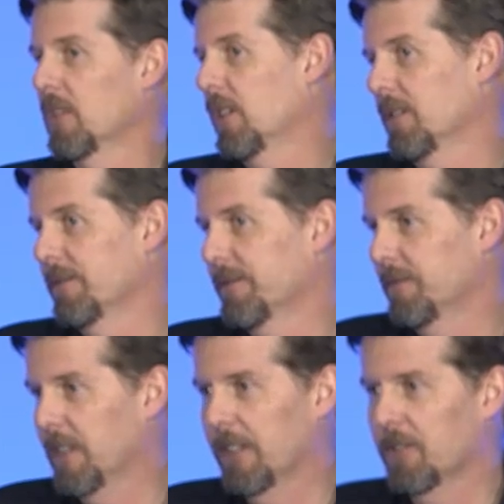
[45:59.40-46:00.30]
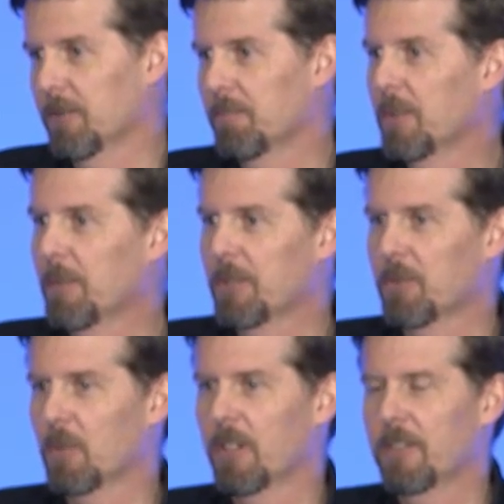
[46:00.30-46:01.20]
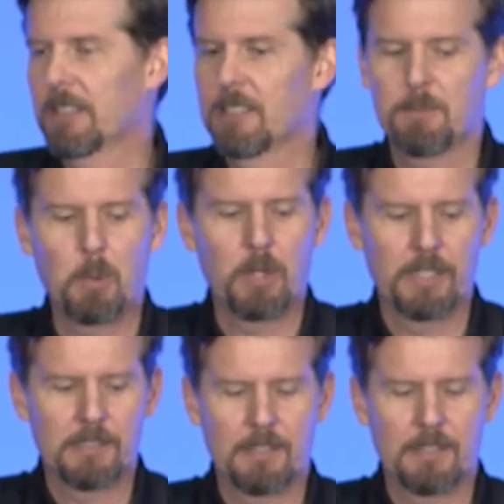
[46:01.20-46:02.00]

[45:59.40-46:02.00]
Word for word: All vendors are pretty much aware of it at this point.